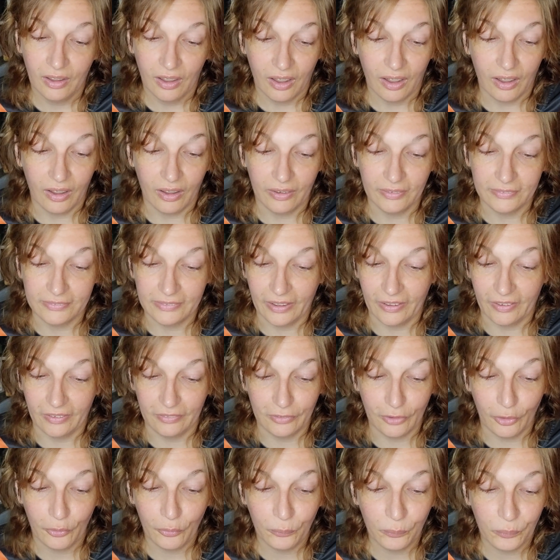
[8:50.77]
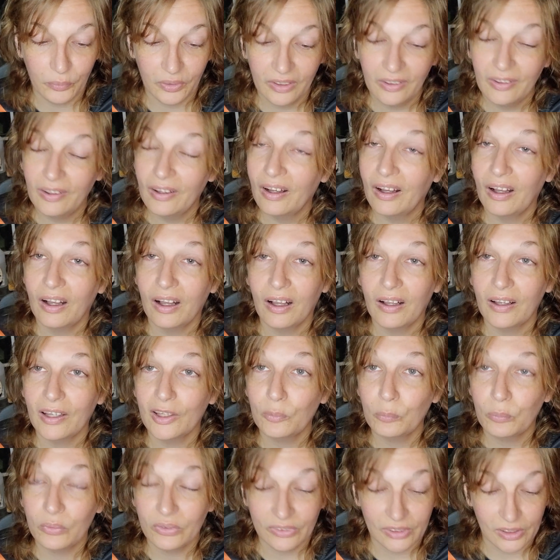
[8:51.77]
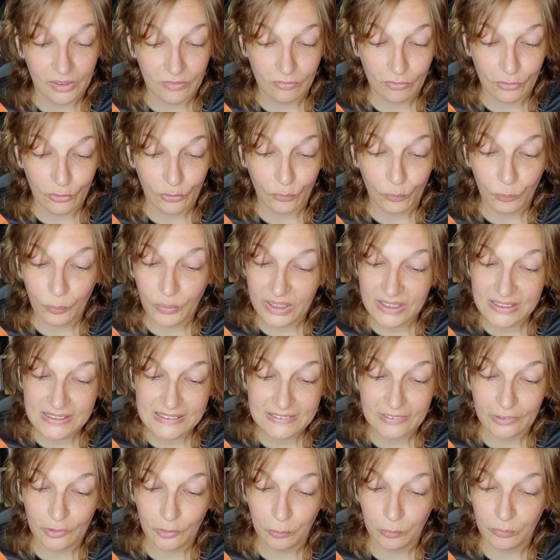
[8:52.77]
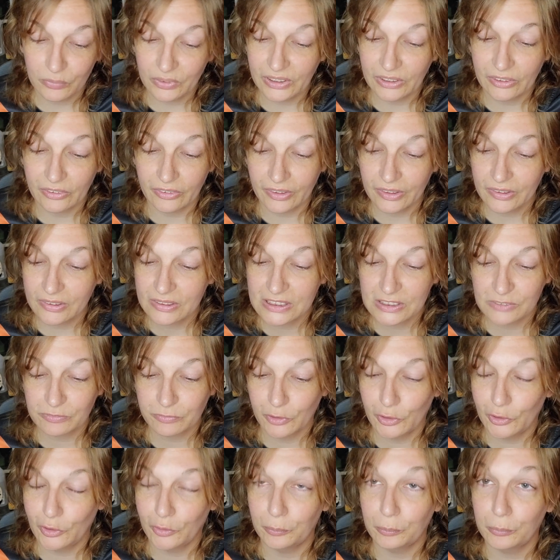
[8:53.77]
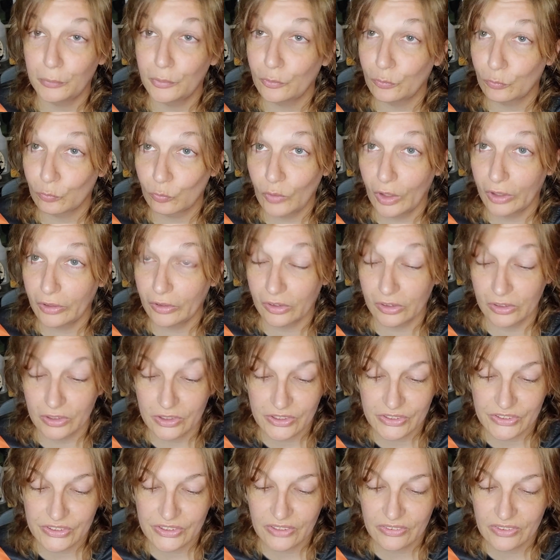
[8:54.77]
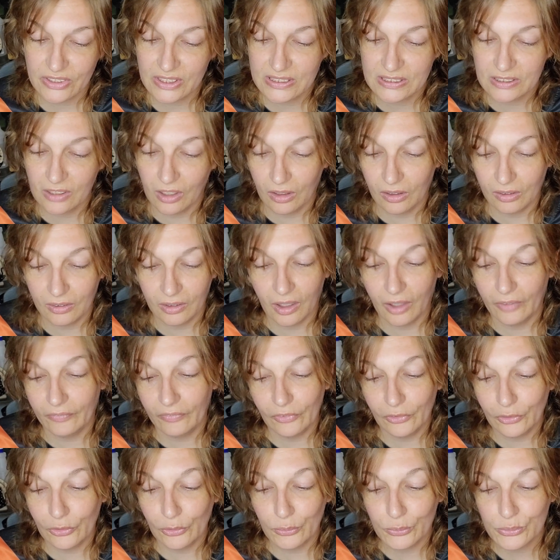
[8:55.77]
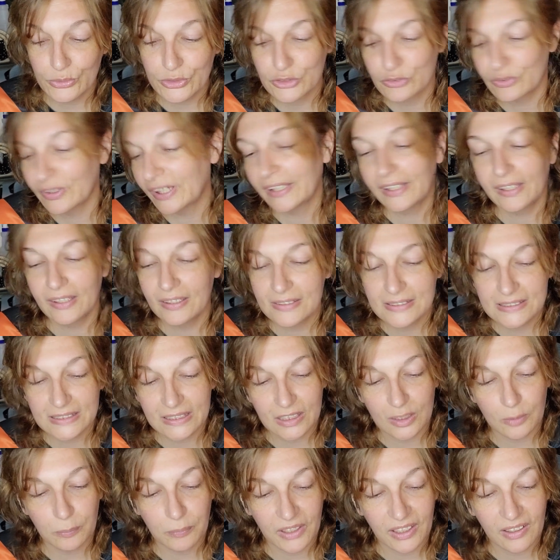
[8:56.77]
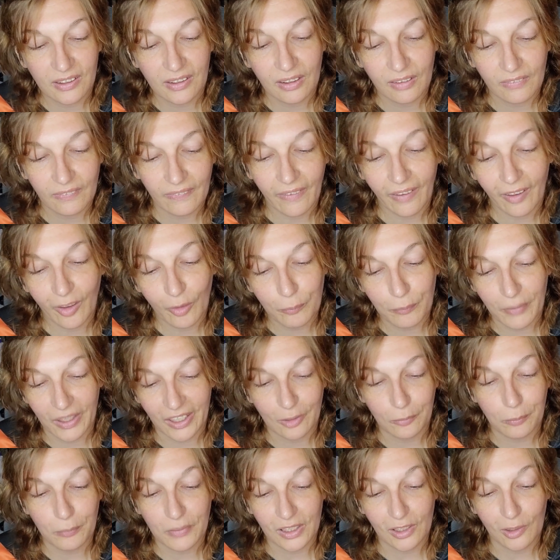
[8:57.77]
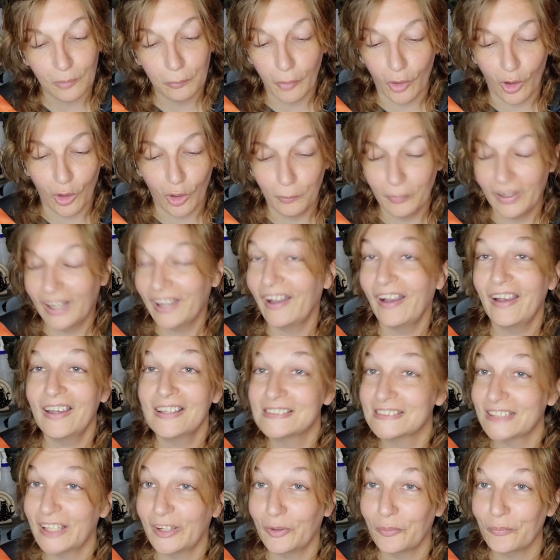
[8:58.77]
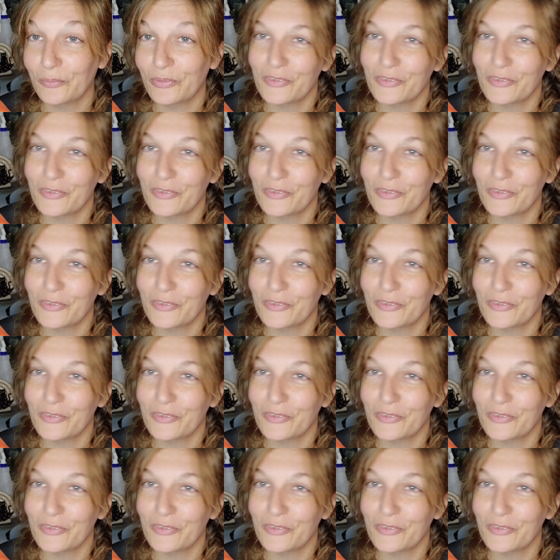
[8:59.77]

On that note, I will leave you with some lyrics from Runners, the song on the new Stray Kids EP that made me bawl my eyes out